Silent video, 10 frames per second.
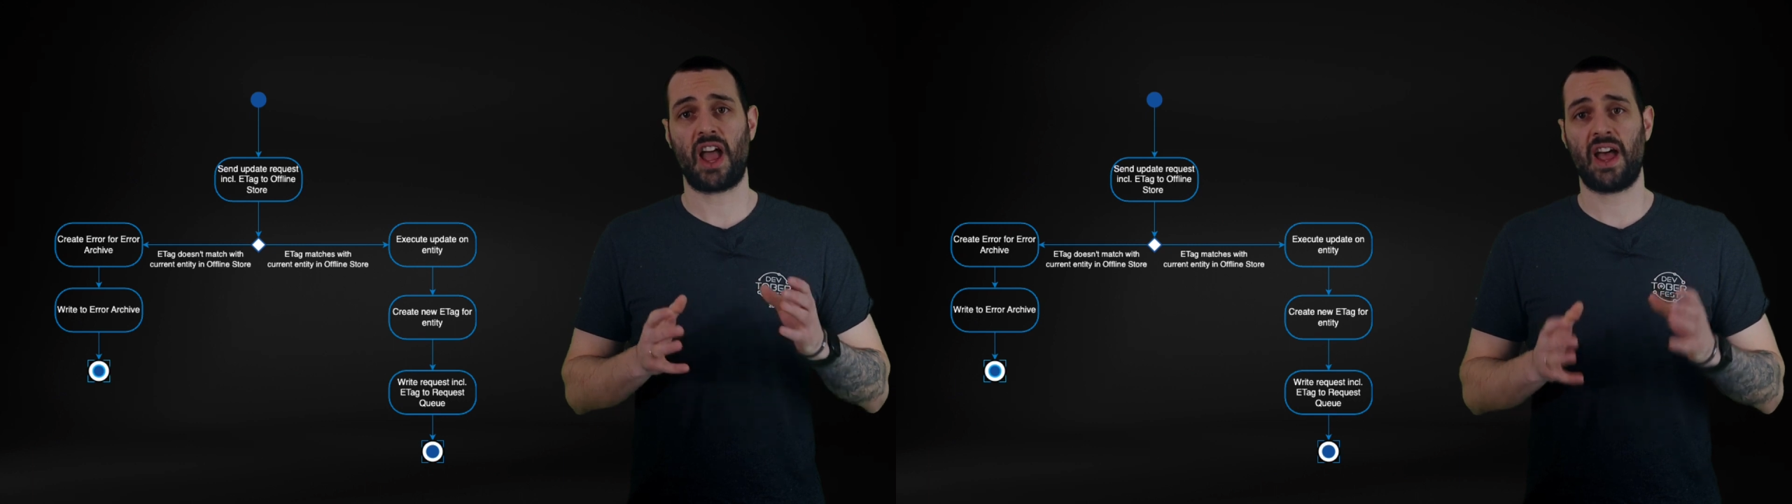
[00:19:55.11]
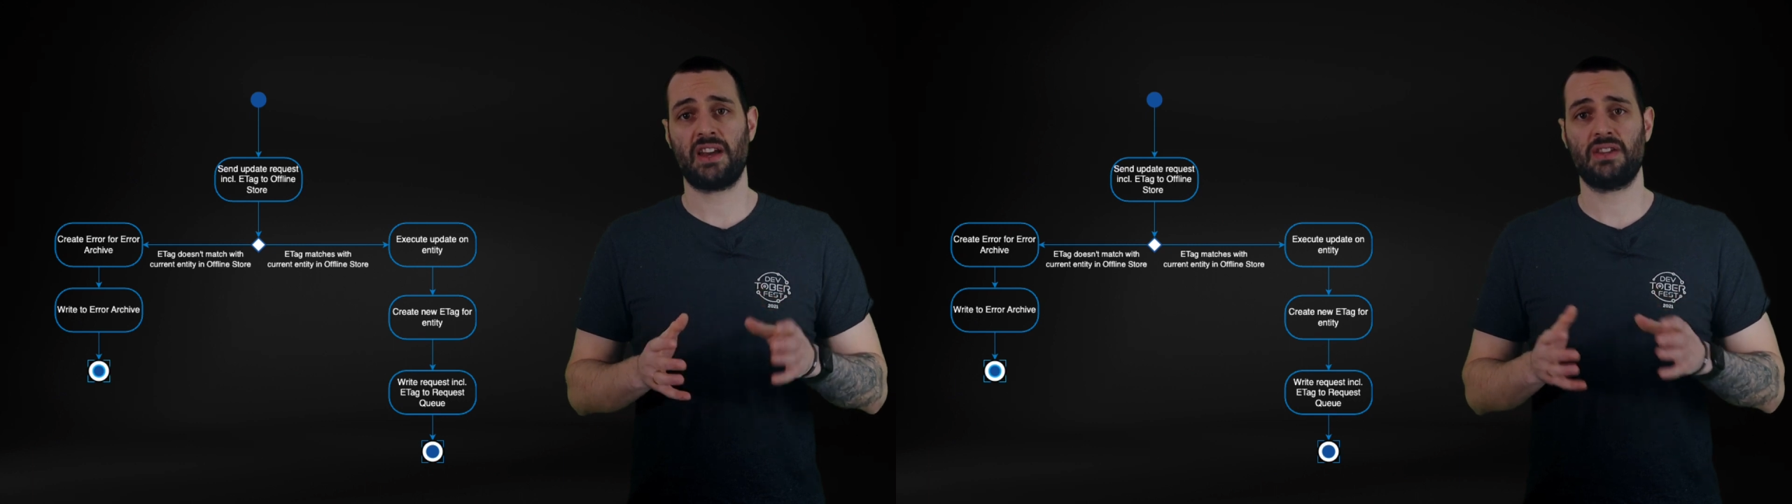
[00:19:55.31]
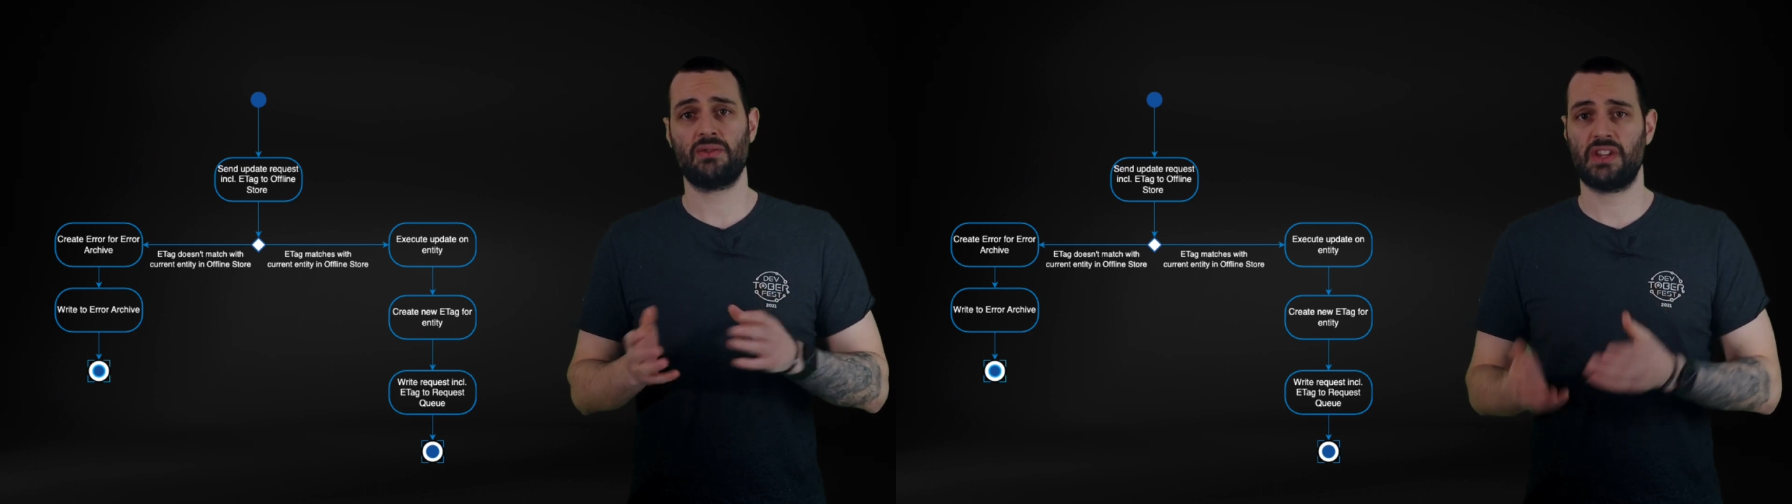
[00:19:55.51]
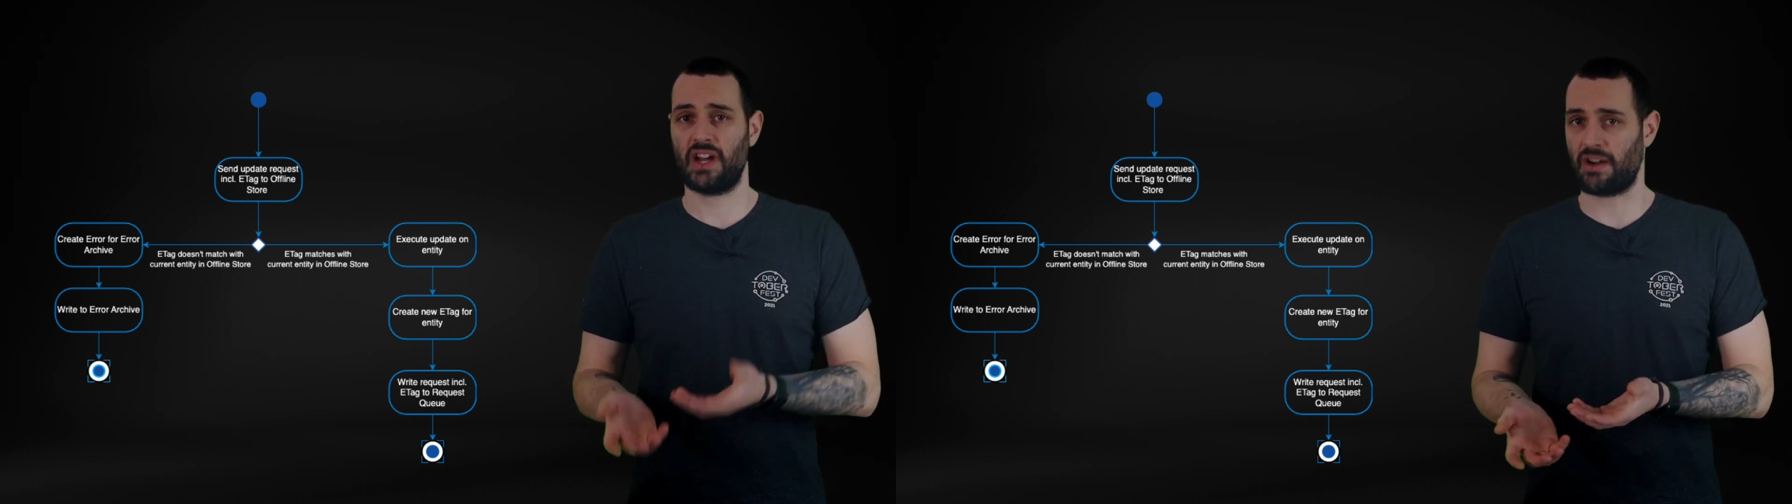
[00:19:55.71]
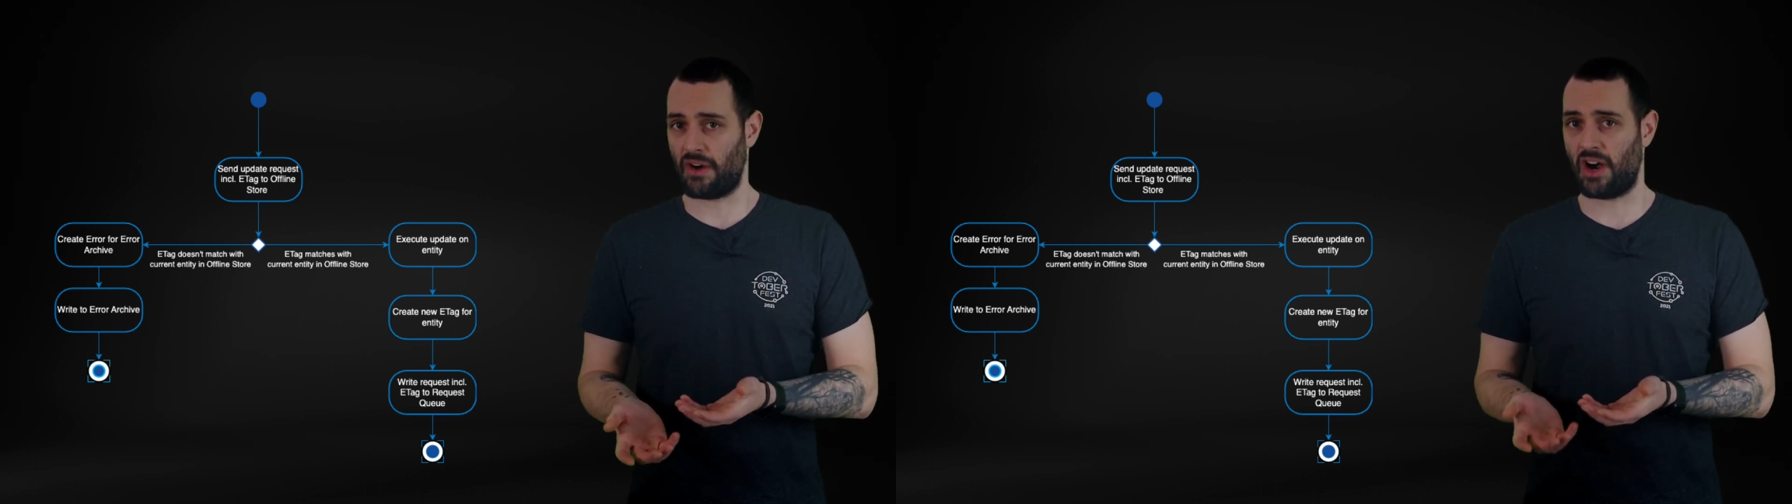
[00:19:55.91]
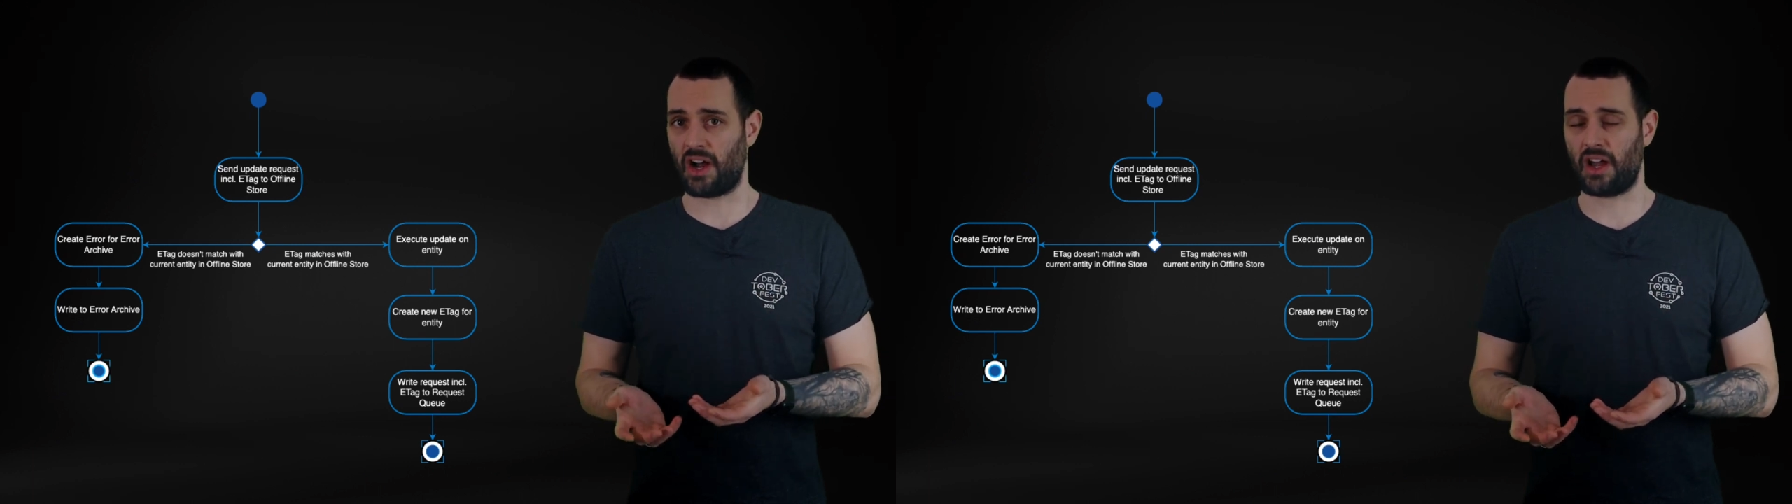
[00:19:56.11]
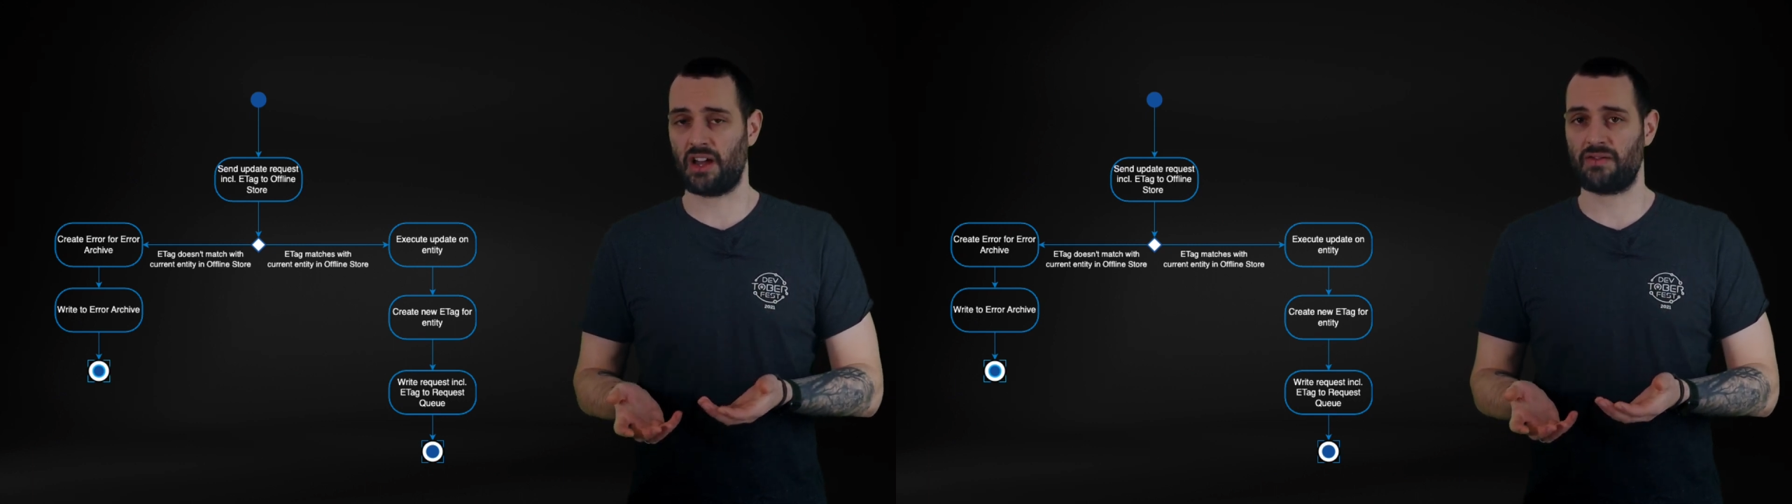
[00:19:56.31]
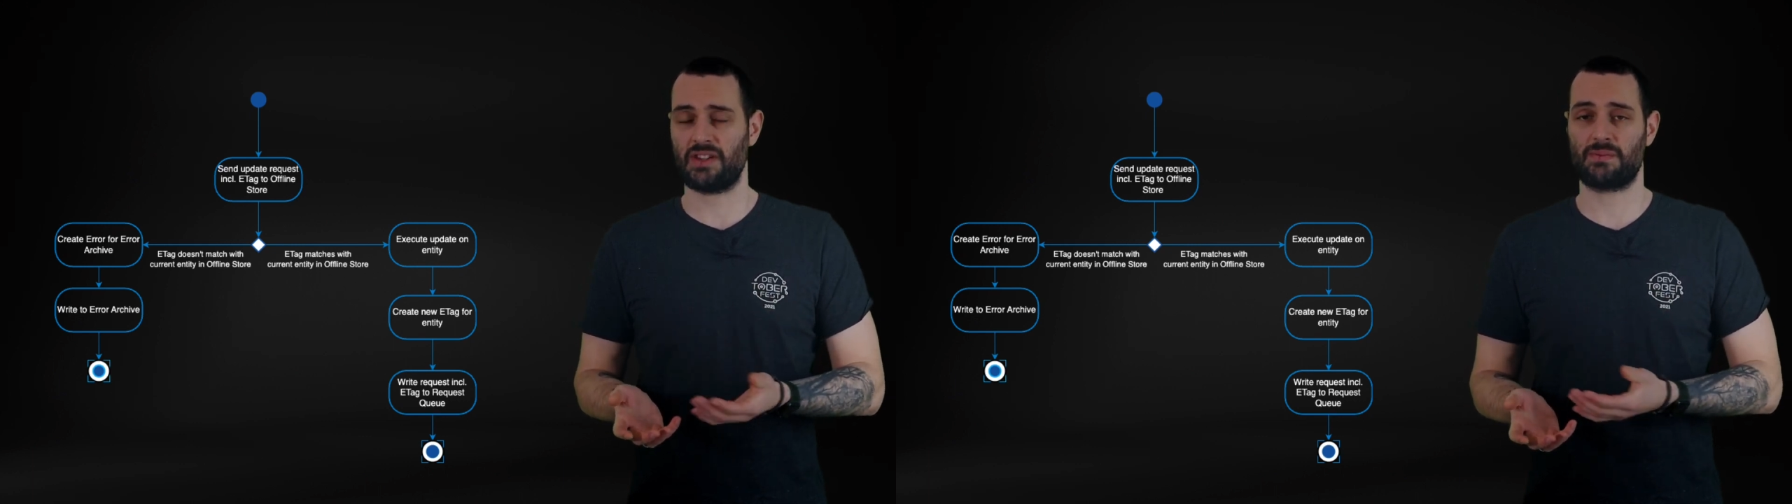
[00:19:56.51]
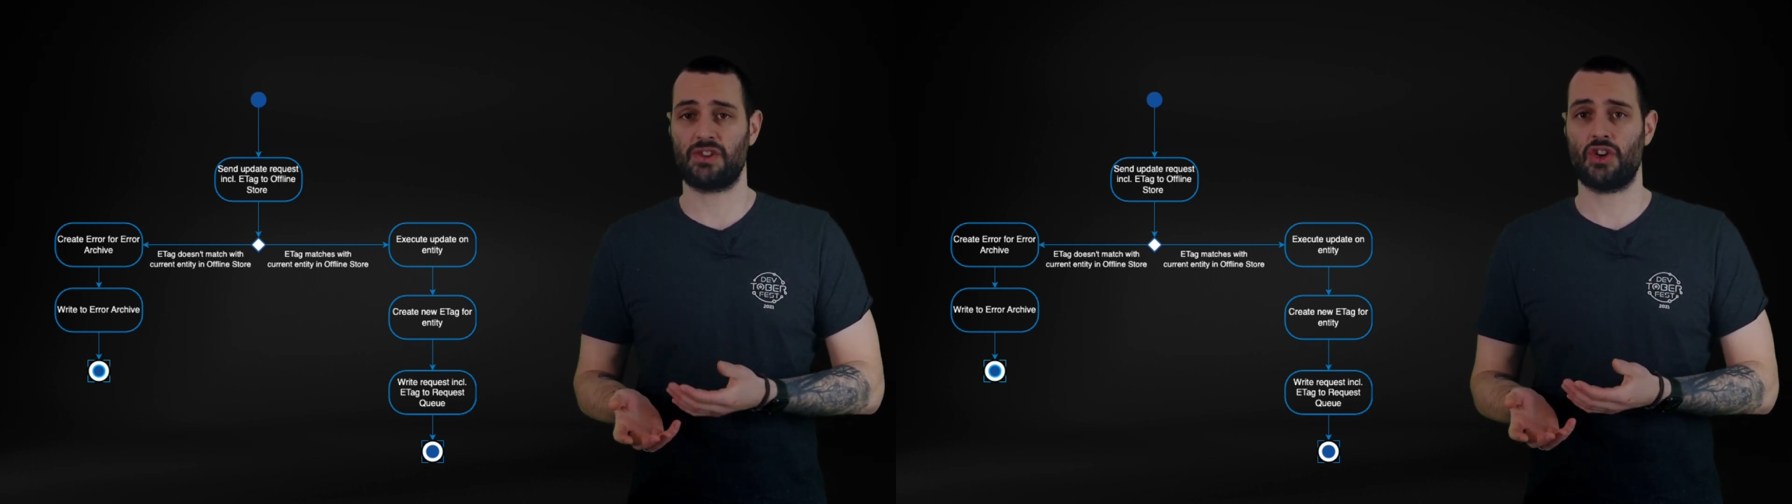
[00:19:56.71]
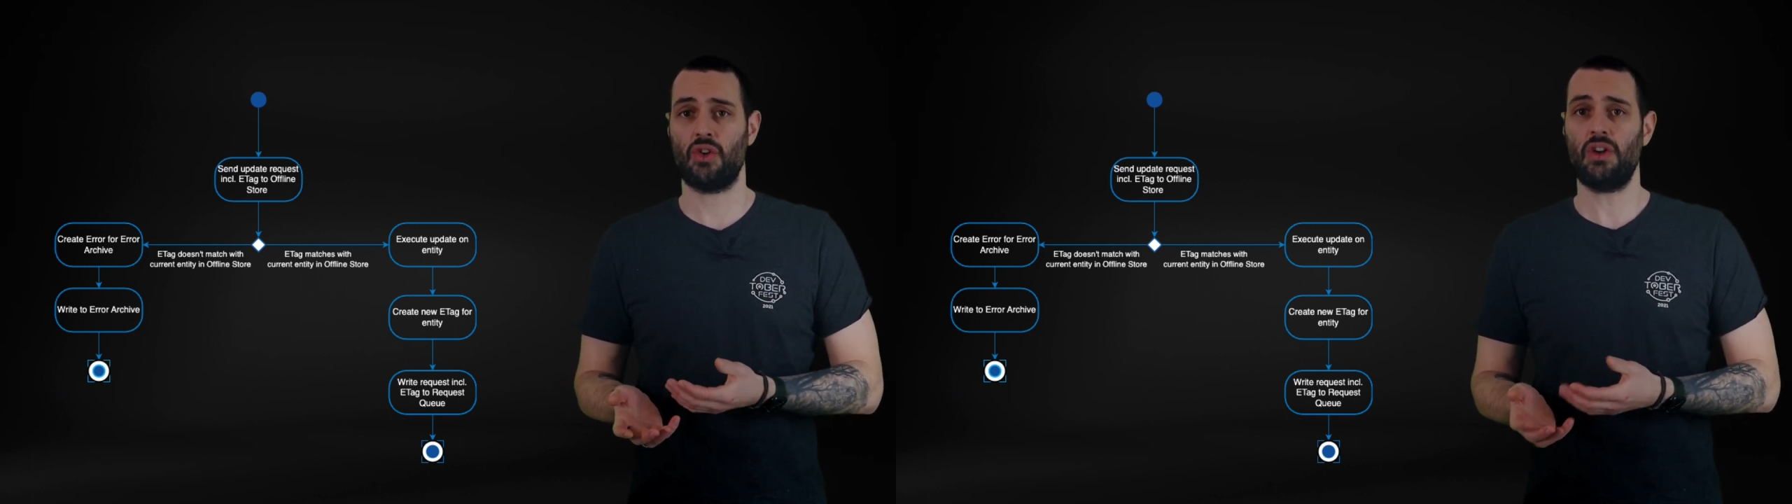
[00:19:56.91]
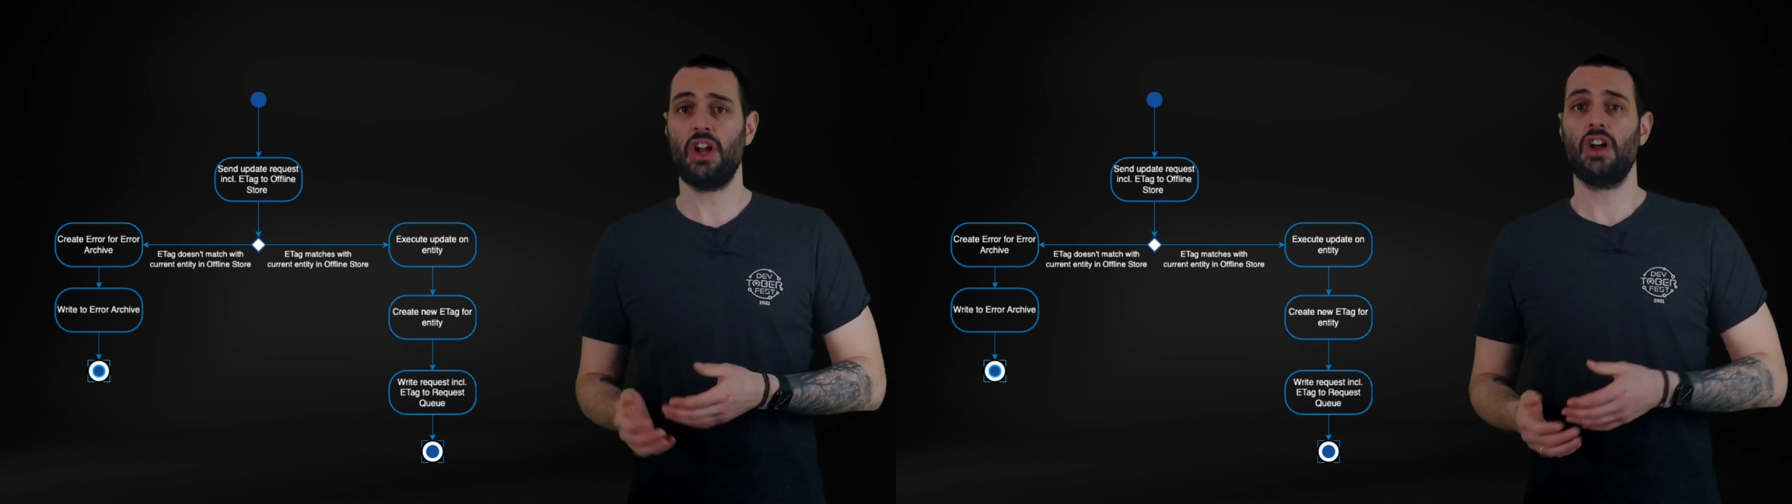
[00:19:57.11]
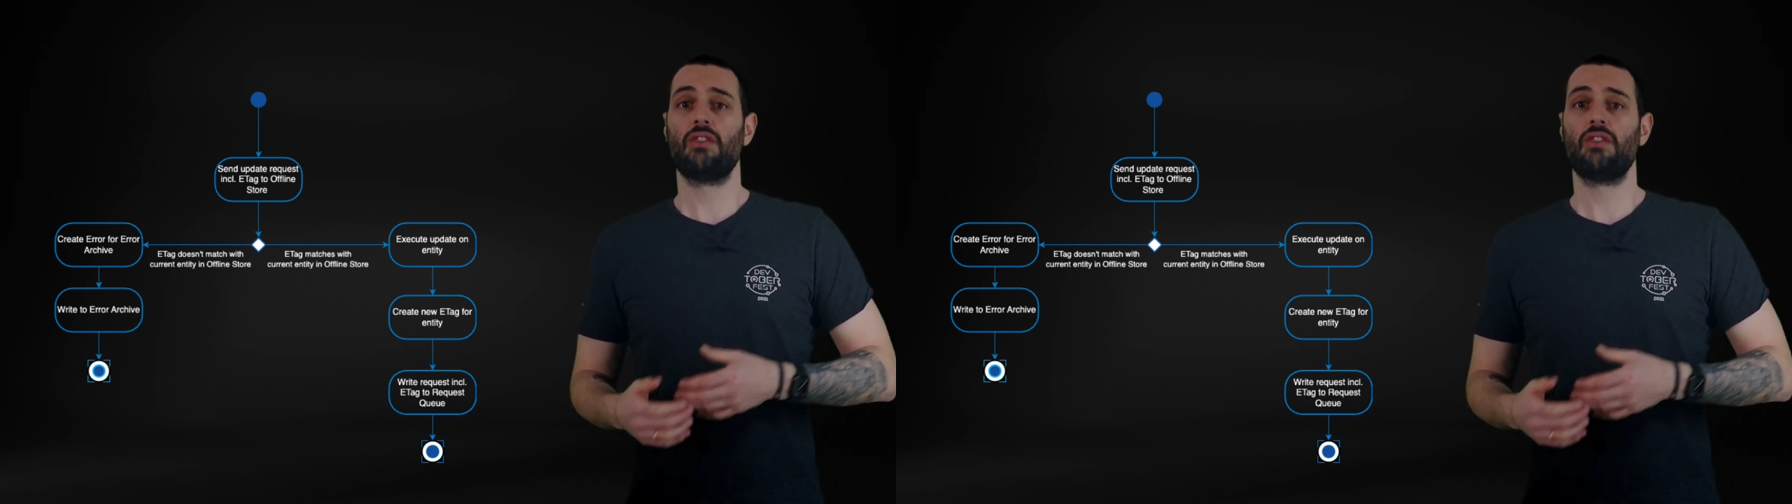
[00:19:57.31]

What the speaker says: added to the error archive, as we know,